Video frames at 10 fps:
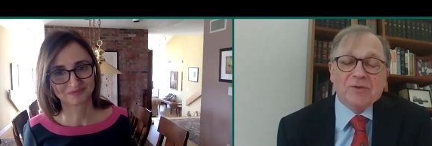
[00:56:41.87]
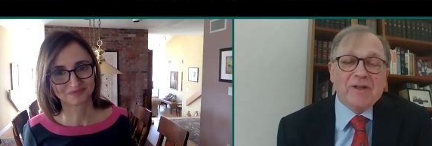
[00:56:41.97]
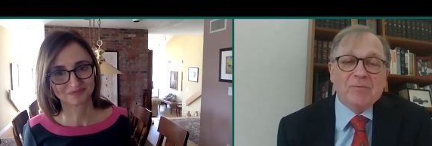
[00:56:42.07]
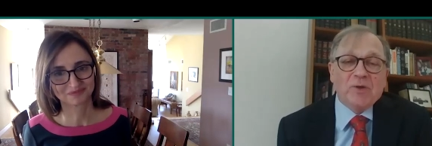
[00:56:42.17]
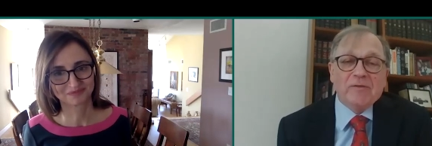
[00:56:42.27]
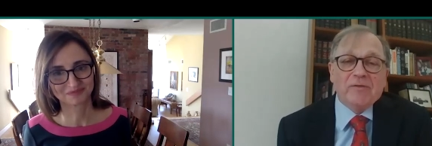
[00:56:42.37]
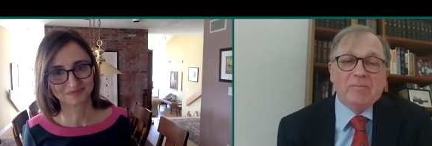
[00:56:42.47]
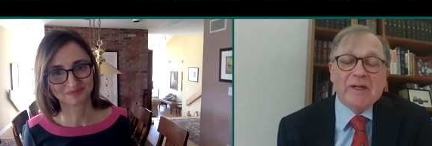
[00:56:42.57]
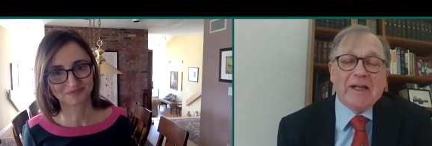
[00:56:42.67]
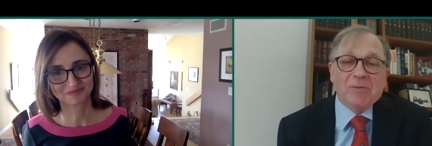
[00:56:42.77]
Speaker 1: than
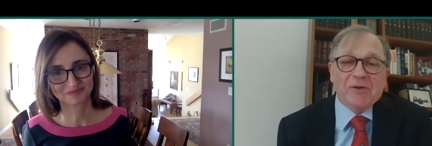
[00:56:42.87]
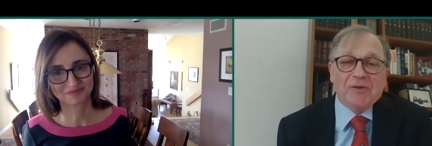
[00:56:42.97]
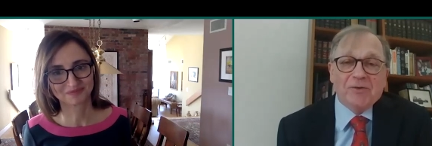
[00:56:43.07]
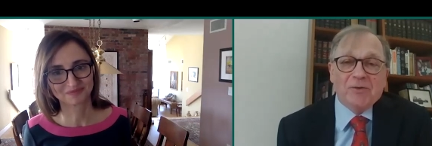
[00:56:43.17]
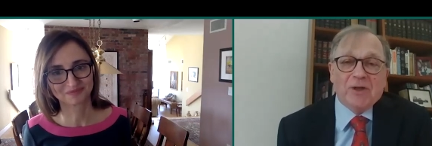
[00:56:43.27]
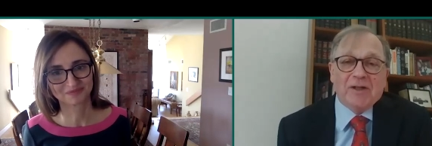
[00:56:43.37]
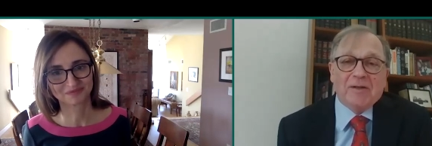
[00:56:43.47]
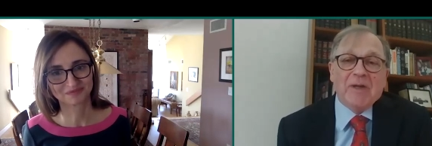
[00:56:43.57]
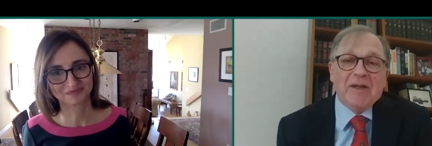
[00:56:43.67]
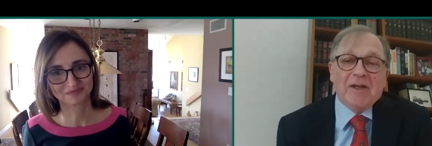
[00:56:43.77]
we've been able to
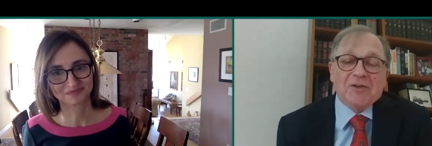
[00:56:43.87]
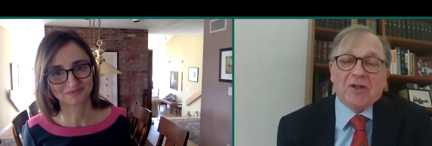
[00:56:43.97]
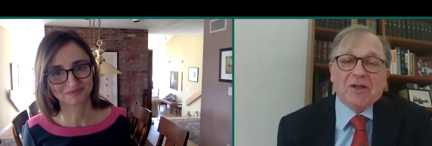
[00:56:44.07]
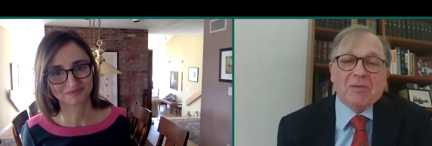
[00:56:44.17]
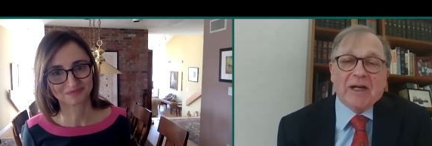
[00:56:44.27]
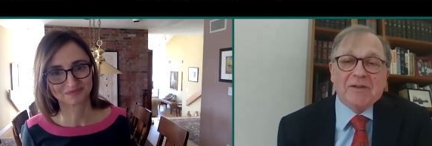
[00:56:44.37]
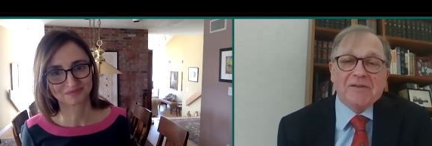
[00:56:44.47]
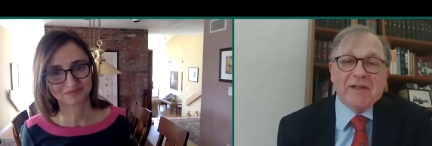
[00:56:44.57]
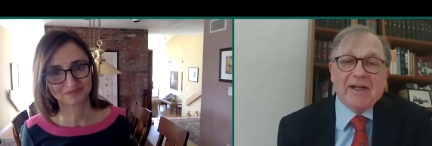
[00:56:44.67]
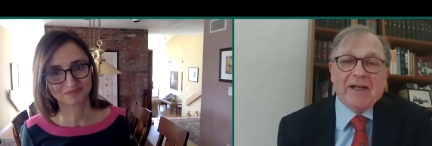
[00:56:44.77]
uh, talk about
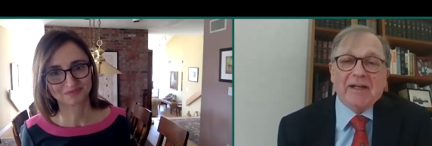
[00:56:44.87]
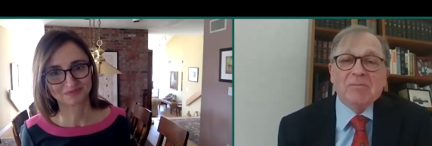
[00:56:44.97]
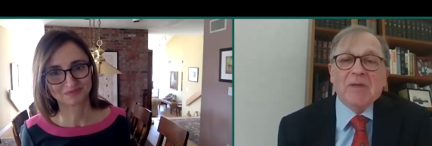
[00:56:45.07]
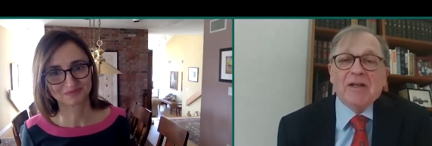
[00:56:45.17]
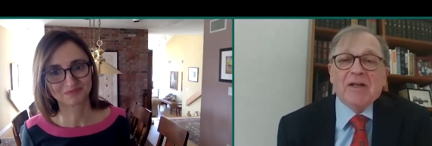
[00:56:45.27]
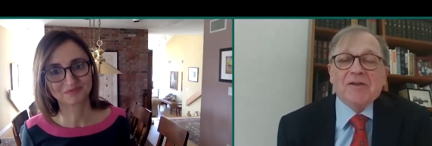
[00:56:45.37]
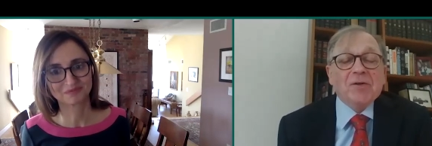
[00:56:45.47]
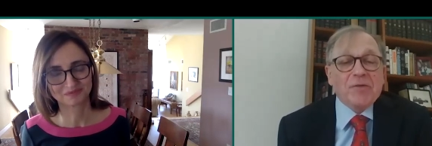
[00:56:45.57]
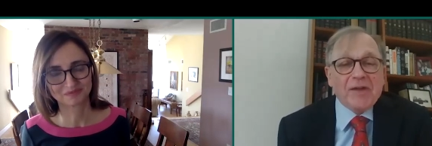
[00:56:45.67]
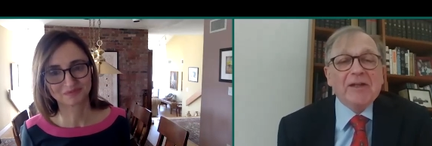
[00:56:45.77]
today.
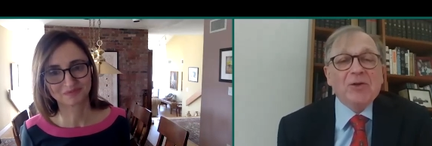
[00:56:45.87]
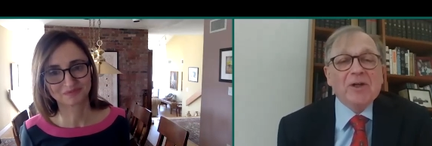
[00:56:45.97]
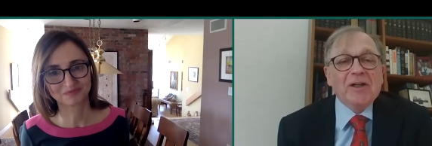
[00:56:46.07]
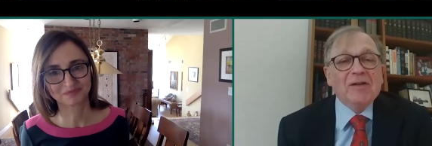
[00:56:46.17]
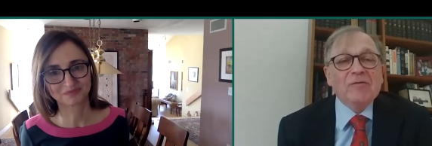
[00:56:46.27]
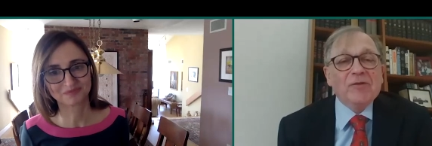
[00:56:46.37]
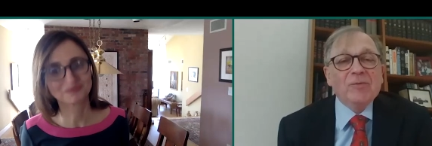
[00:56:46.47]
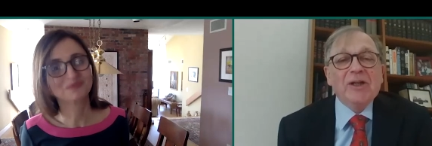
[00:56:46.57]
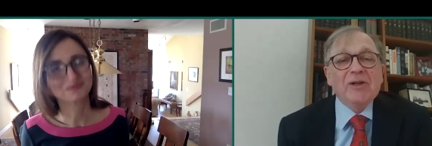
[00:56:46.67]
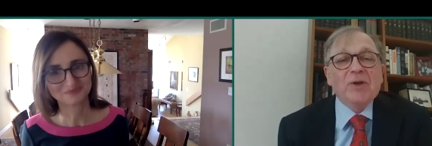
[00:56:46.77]
So thank you again for
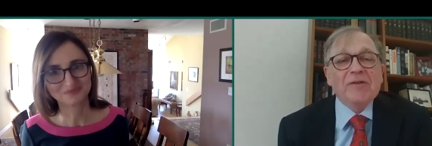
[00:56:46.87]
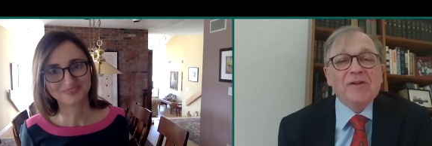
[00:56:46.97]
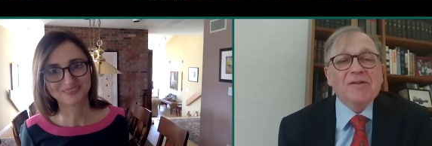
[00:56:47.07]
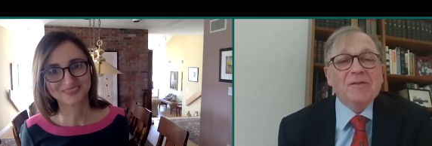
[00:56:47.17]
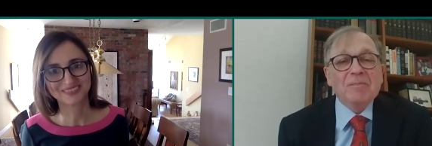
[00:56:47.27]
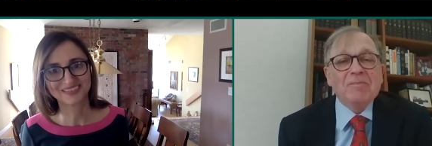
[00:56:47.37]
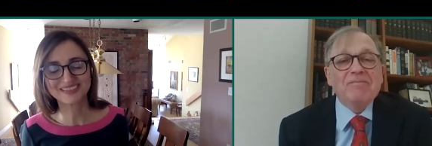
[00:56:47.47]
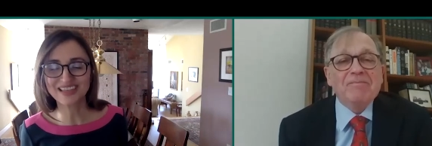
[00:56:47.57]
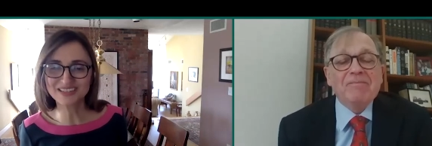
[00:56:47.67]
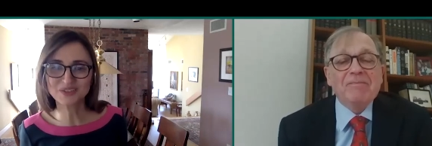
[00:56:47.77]
being with us.
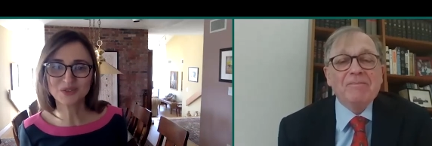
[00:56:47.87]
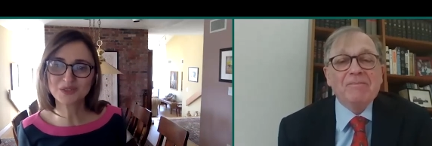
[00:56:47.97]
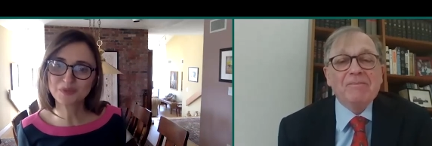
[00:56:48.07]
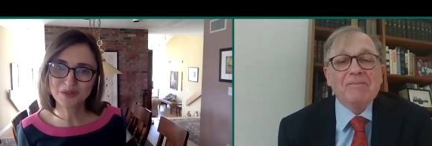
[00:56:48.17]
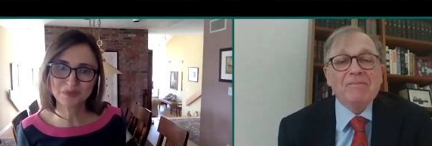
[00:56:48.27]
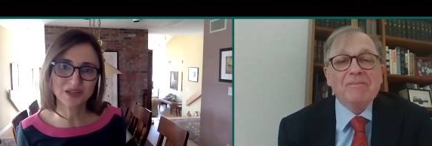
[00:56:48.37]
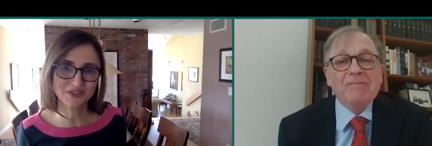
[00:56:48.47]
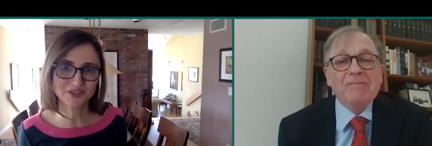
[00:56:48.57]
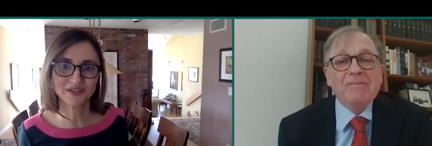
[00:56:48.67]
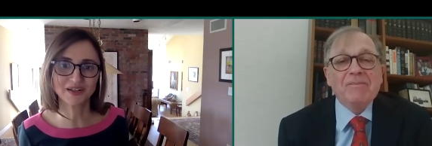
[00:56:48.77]
Speaker 2: Thank you. It's been a
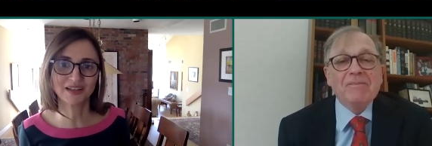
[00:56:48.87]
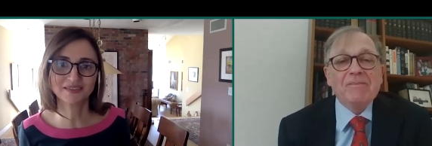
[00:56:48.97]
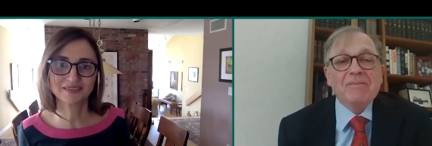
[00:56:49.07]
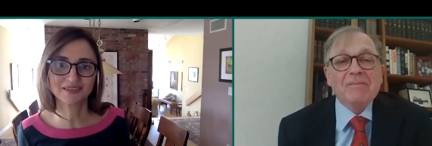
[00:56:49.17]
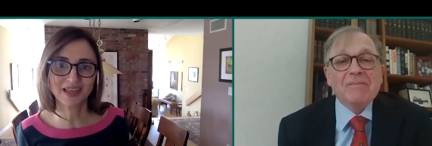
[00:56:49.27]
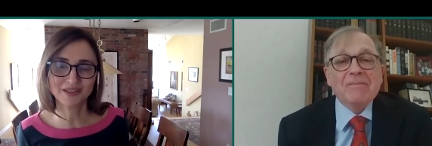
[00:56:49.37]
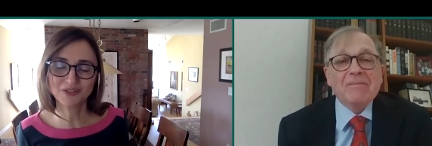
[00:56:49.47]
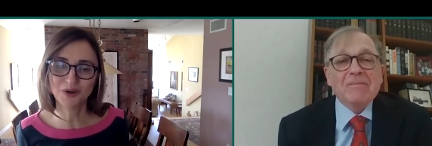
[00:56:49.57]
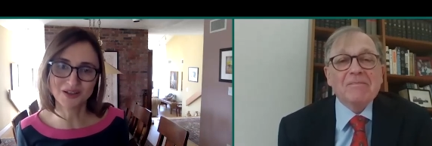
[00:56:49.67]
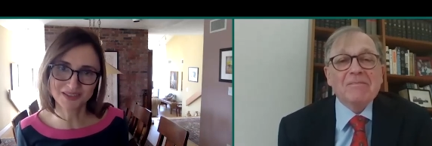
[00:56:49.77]
pleasure. And thank
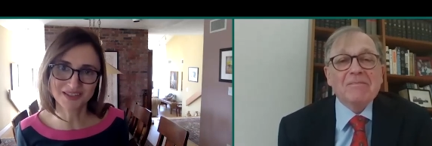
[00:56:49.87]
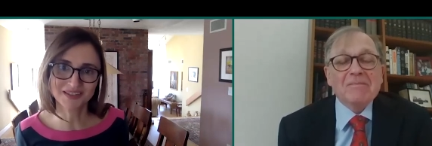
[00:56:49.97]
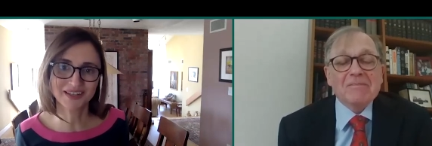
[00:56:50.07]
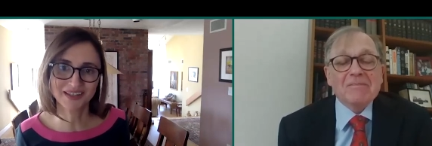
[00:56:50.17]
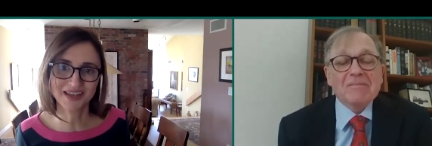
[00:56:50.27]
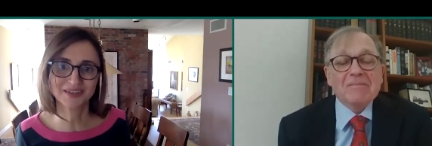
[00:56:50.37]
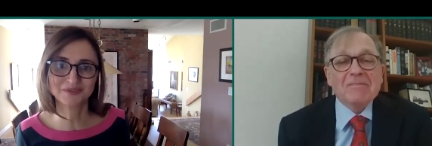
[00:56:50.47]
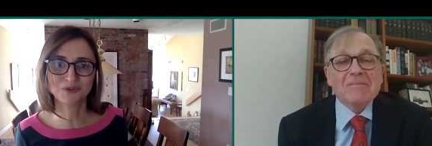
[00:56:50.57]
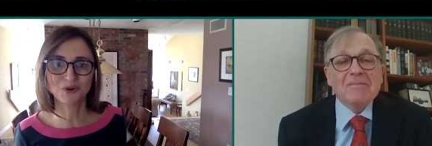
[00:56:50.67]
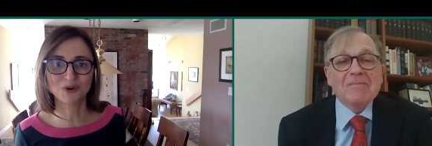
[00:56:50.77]
you, Hudson,
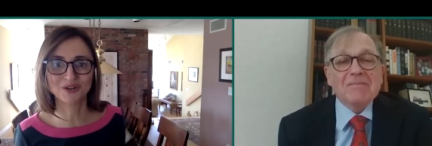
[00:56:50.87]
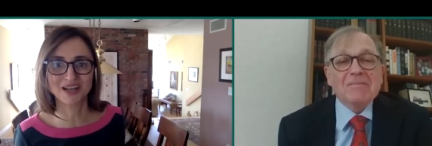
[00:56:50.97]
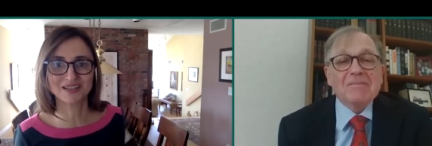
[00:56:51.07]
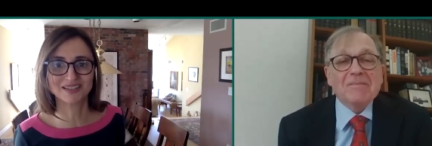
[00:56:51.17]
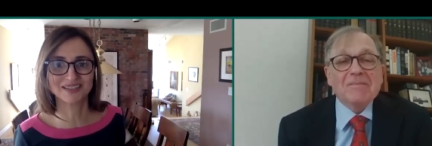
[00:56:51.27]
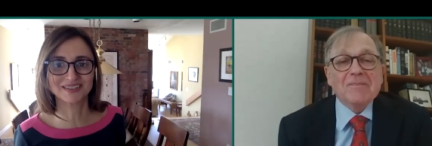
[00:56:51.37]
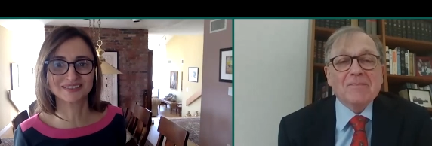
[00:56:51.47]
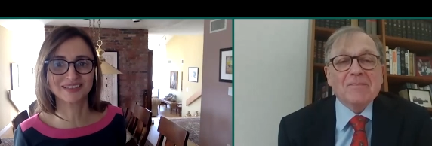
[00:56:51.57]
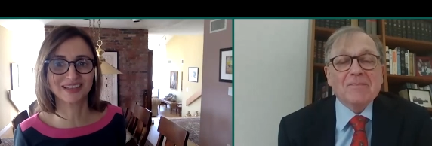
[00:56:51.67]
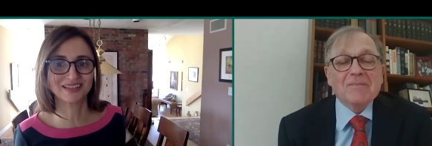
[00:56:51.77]
again for
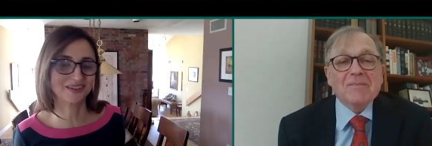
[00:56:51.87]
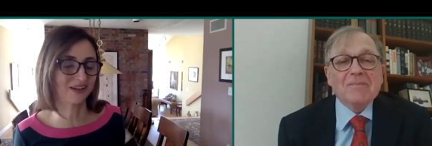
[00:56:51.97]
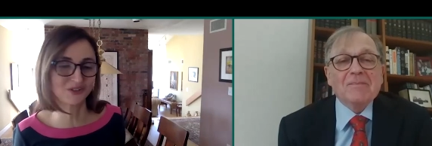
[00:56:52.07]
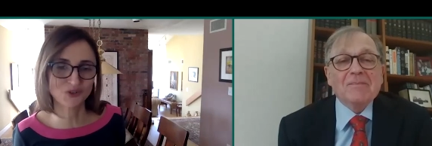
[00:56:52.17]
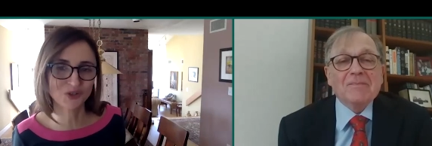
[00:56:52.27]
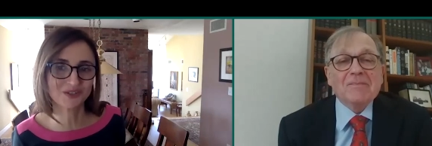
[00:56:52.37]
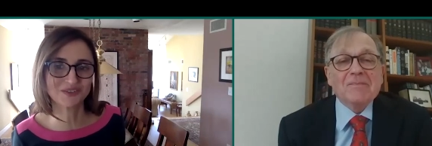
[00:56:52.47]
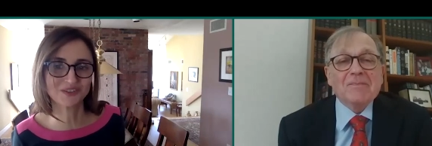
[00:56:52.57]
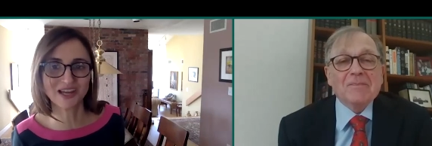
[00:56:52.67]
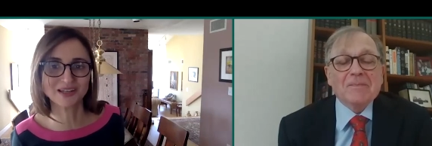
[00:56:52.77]
organizing. And I
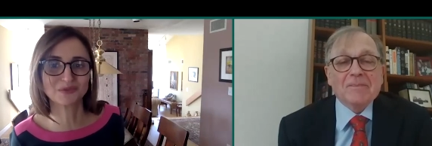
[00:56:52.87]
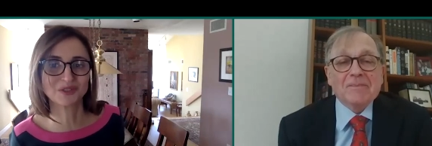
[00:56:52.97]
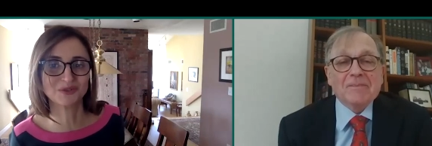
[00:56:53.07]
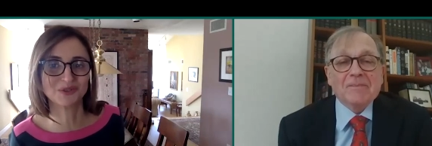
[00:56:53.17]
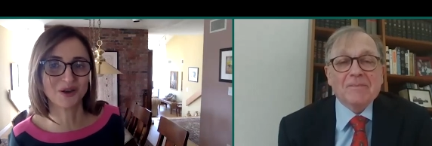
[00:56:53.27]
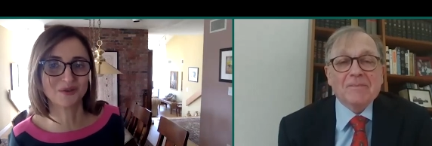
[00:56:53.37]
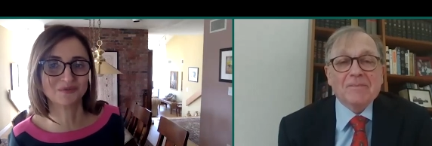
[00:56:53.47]
enjoyed chatting with you, Tom,